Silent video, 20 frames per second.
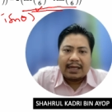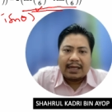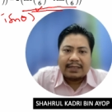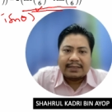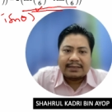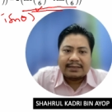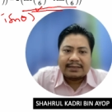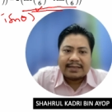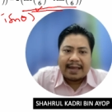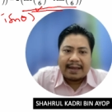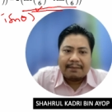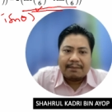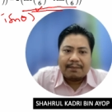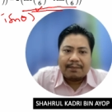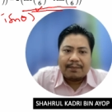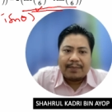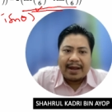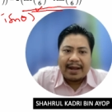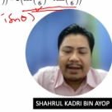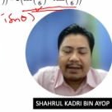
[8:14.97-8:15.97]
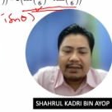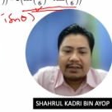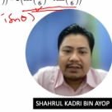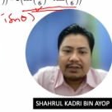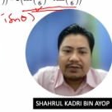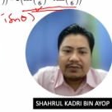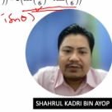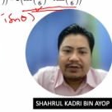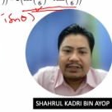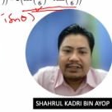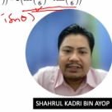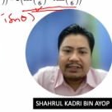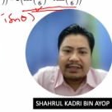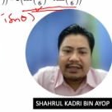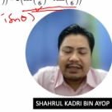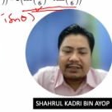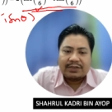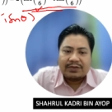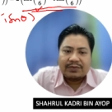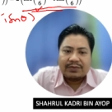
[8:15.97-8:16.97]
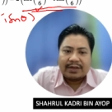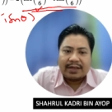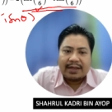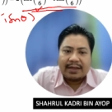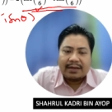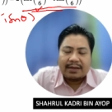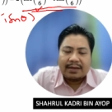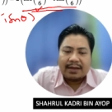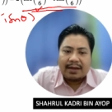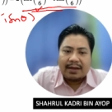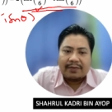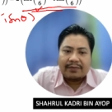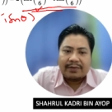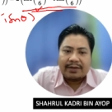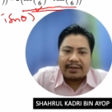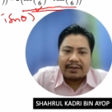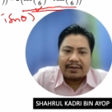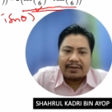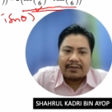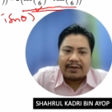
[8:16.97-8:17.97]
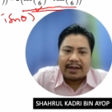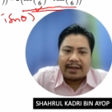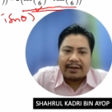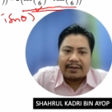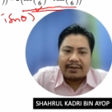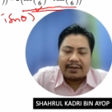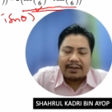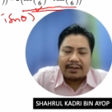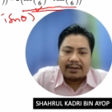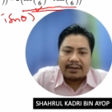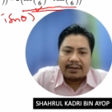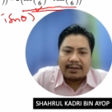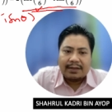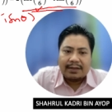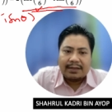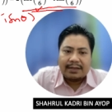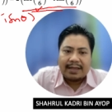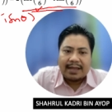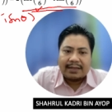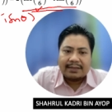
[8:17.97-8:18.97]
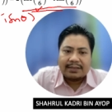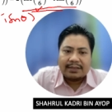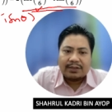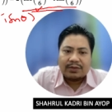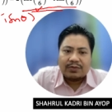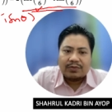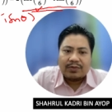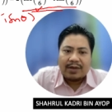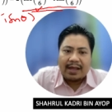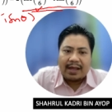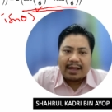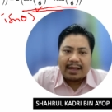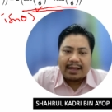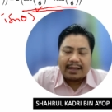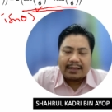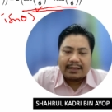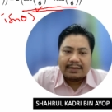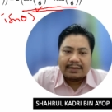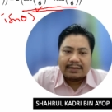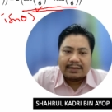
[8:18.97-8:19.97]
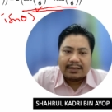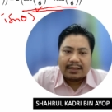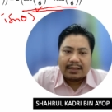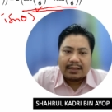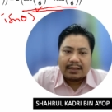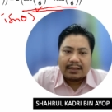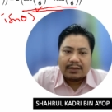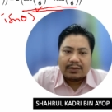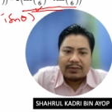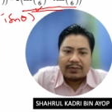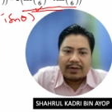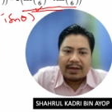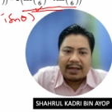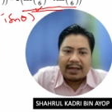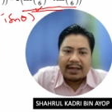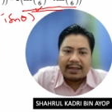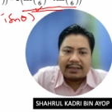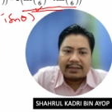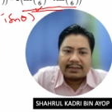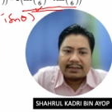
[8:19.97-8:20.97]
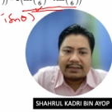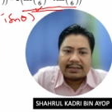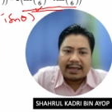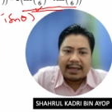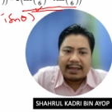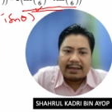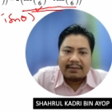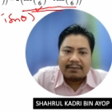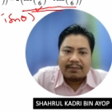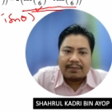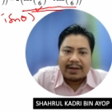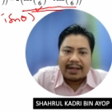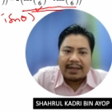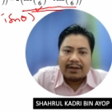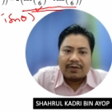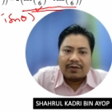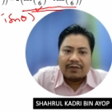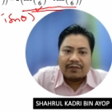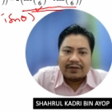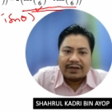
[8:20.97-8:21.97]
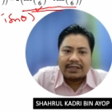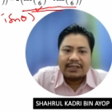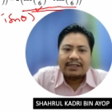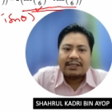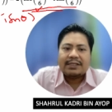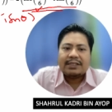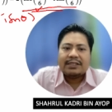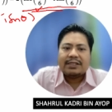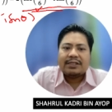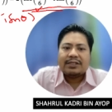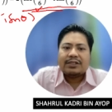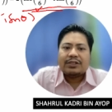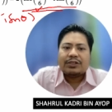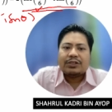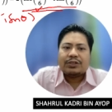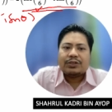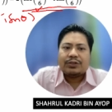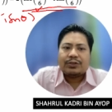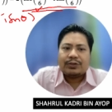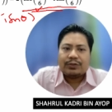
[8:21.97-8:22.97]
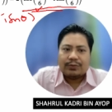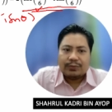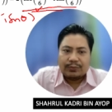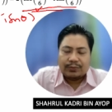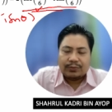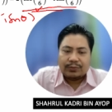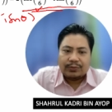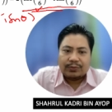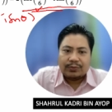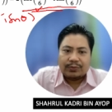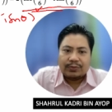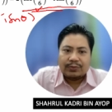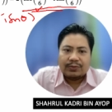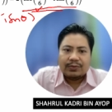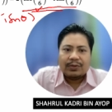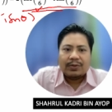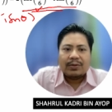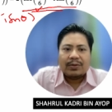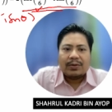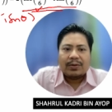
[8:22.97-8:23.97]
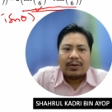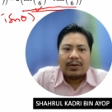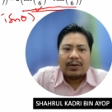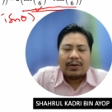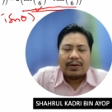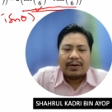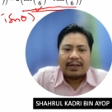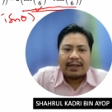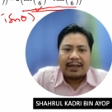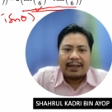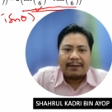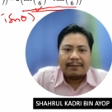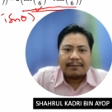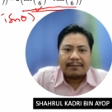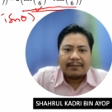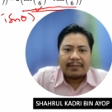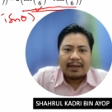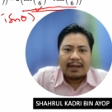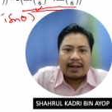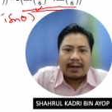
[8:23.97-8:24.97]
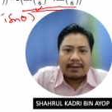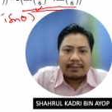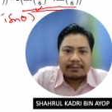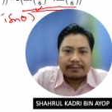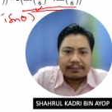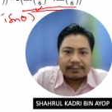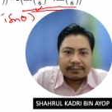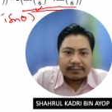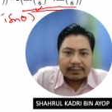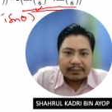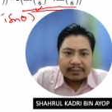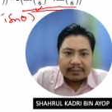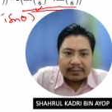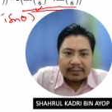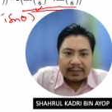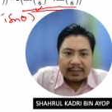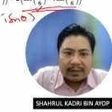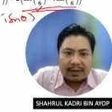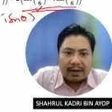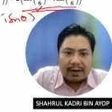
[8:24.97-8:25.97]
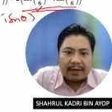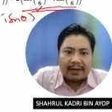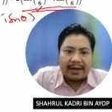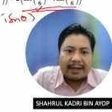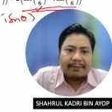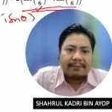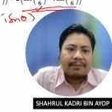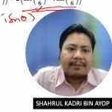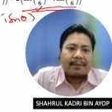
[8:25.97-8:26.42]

sine part, which is you can write it as a 2i sine pi over 2. Okay, all right.